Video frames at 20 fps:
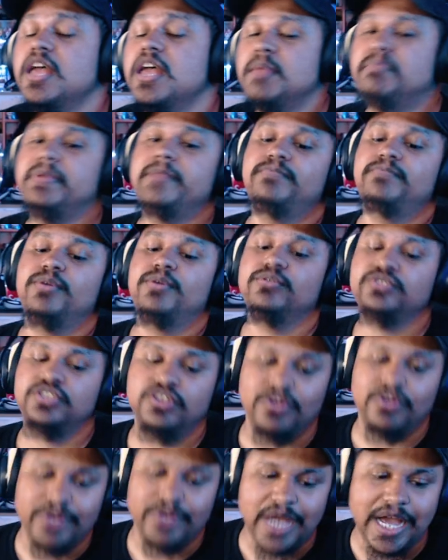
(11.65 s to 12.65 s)
been posted
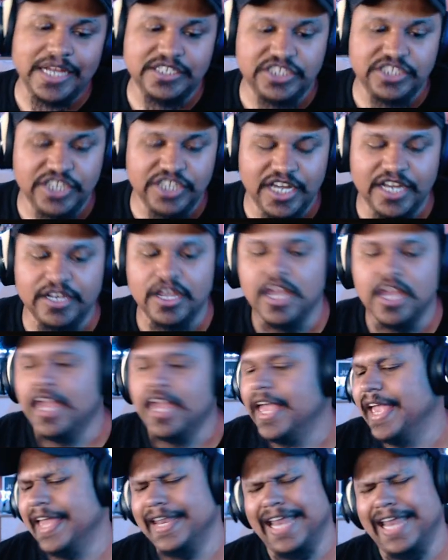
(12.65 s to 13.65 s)
on IGN
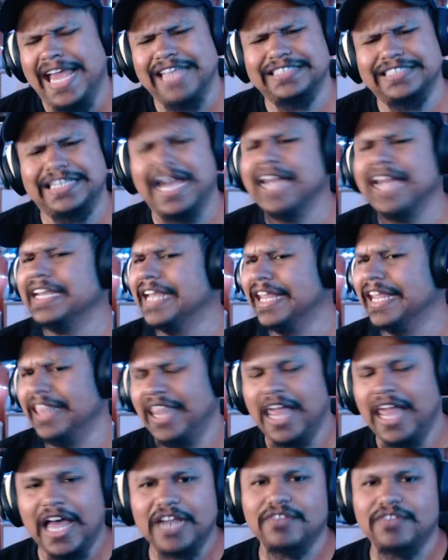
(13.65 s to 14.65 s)
and it has gotten a
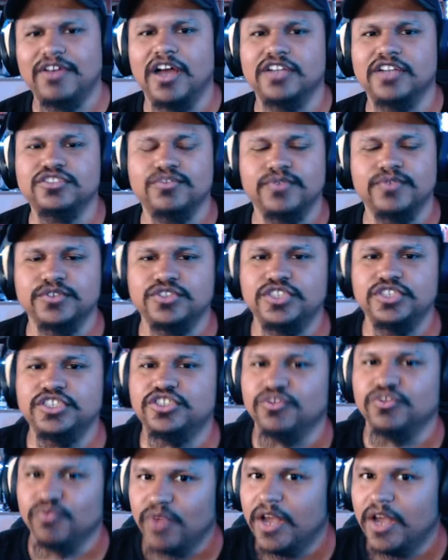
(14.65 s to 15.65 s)
lot of controversy
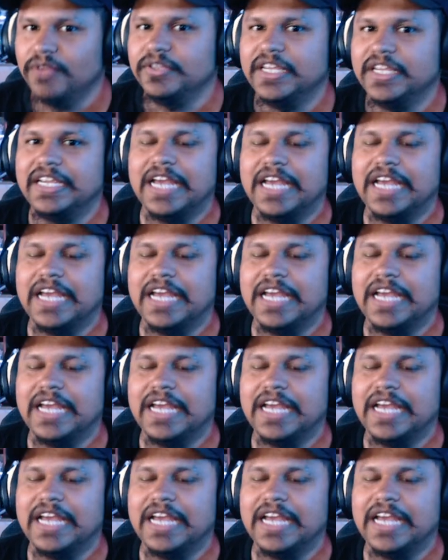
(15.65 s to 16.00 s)
surrounding